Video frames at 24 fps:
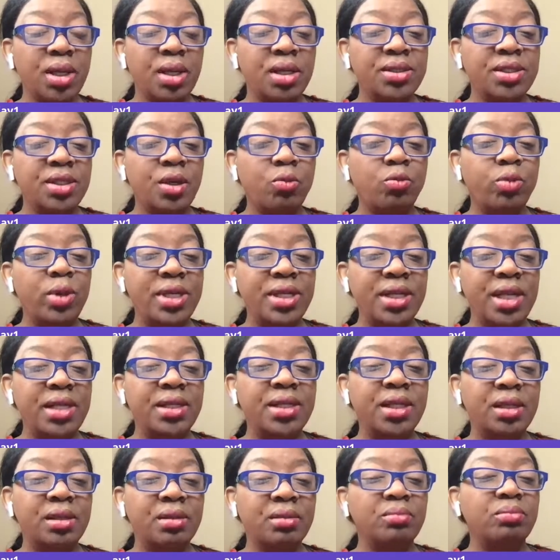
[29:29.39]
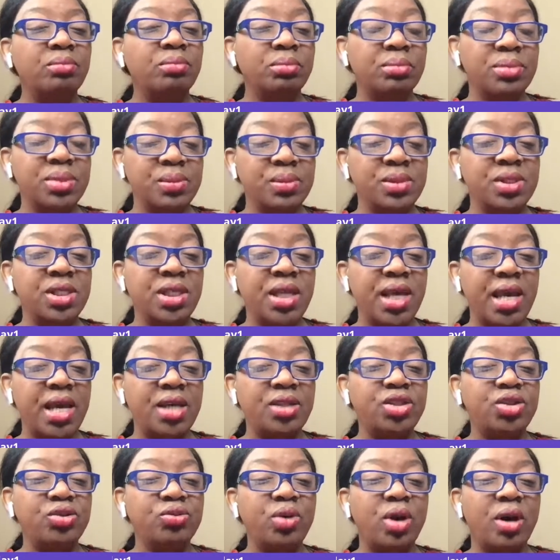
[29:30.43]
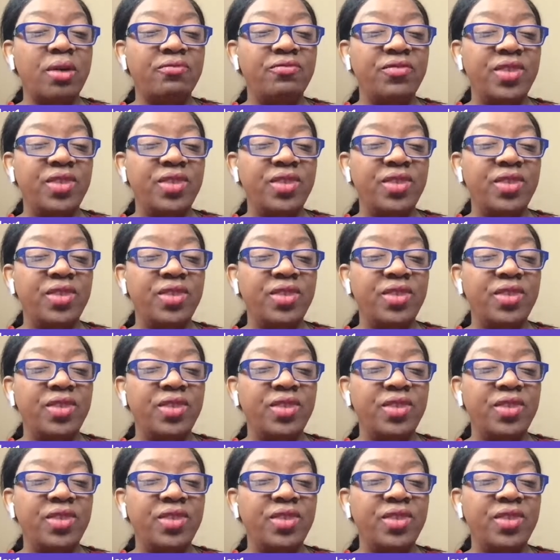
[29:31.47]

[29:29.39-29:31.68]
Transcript: So we need to schedule a